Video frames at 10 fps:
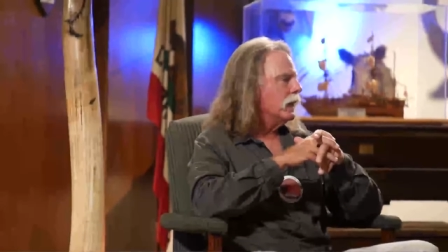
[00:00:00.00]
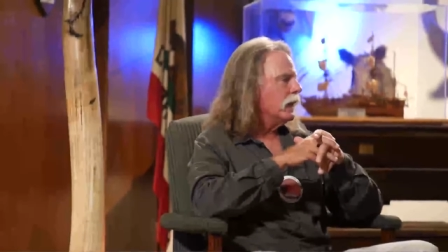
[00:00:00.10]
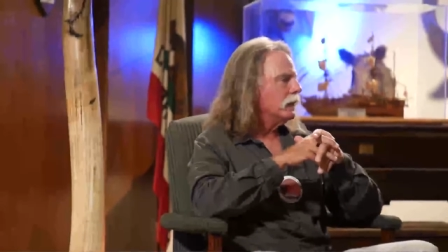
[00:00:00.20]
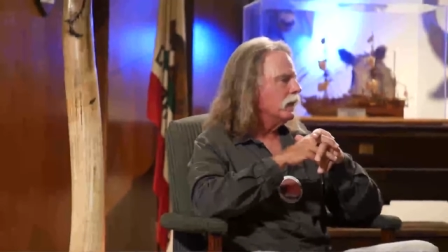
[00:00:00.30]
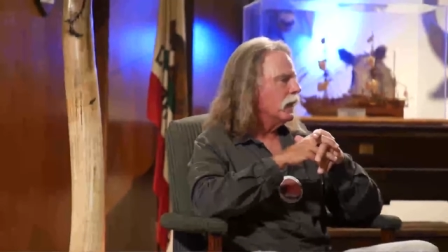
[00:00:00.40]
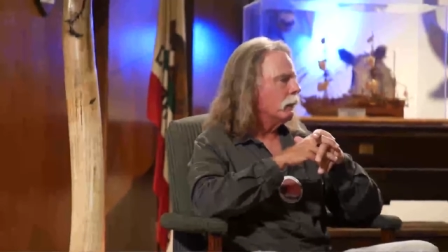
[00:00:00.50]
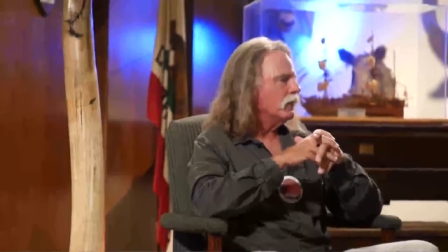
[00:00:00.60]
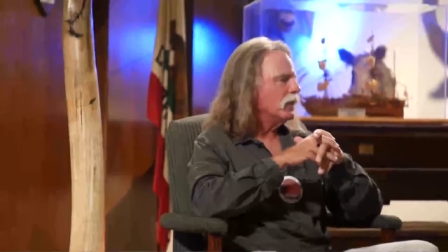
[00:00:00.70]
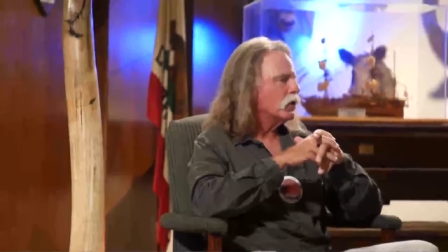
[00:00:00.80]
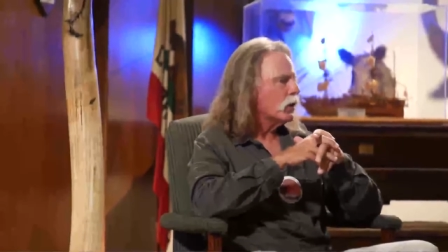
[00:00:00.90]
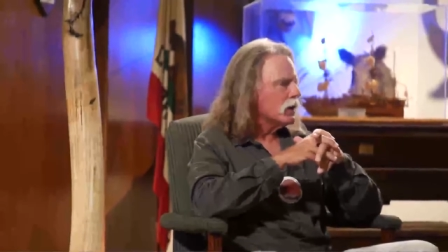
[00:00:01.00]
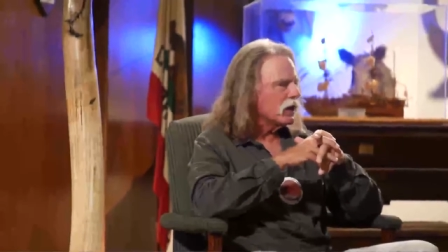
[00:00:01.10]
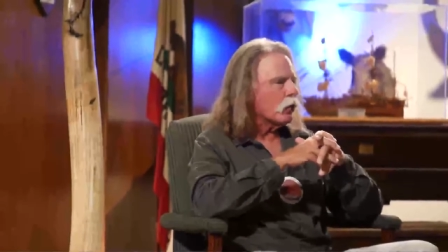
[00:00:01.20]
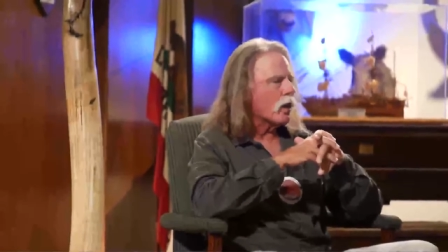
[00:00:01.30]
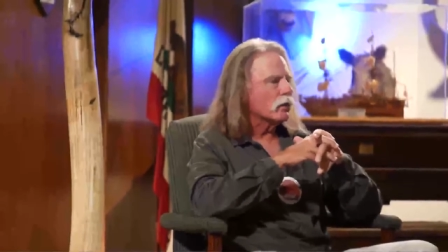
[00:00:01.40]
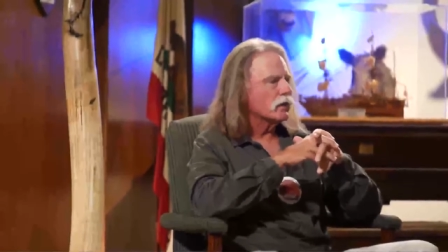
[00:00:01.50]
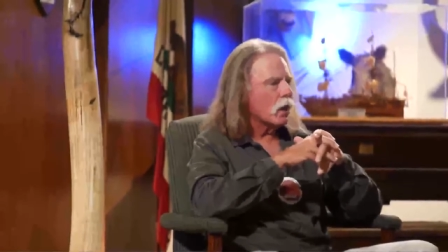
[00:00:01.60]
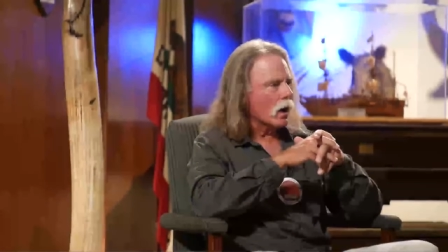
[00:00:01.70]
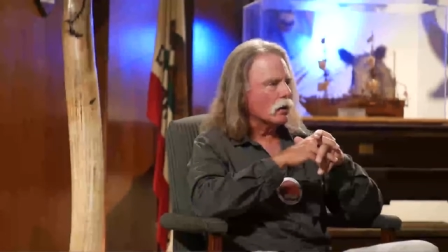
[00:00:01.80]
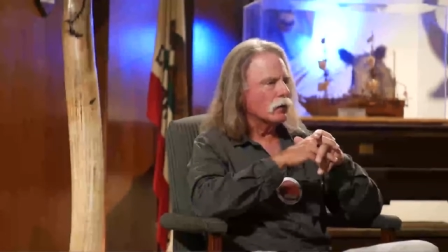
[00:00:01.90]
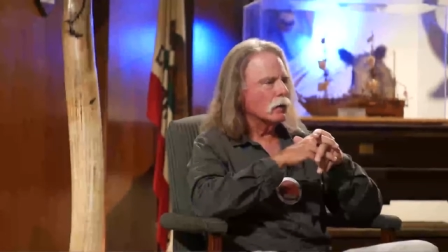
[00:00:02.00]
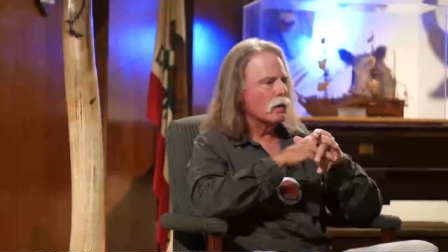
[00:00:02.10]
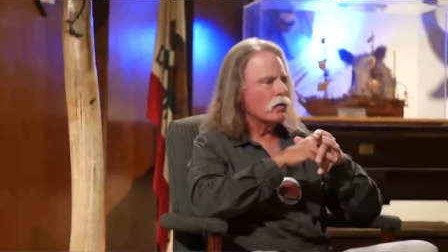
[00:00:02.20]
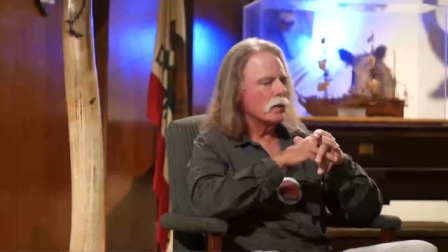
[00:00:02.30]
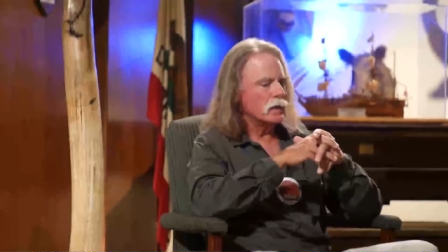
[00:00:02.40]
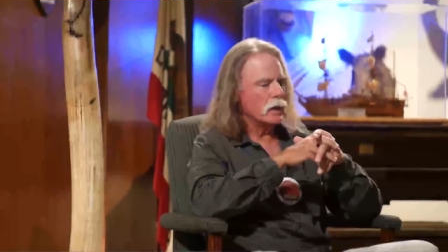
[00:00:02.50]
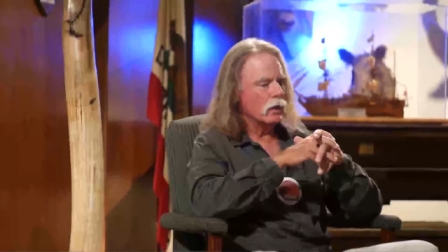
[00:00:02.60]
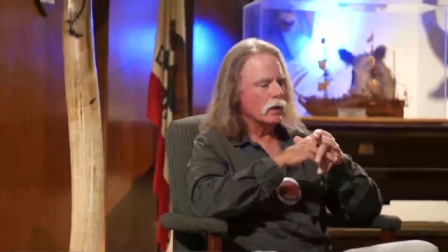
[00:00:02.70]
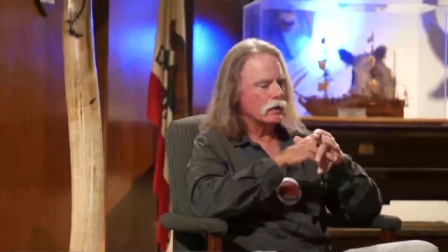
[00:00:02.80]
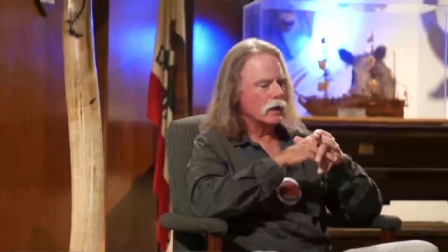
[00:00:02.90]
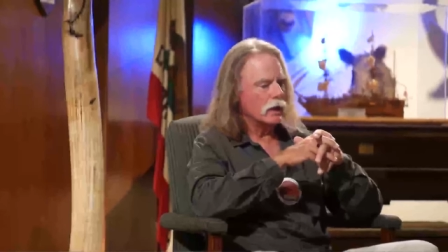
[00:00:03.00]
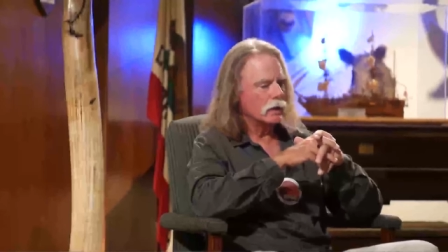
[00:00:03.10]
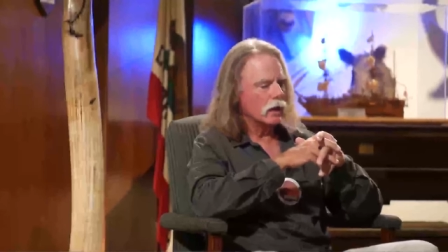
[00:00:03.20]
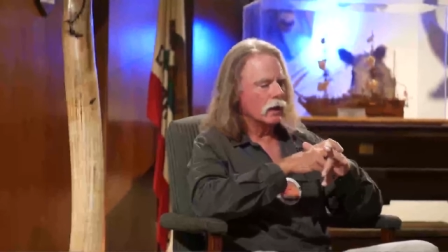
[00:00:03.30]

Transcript: And um, he turned into quite a photographer through the year, and, and uh,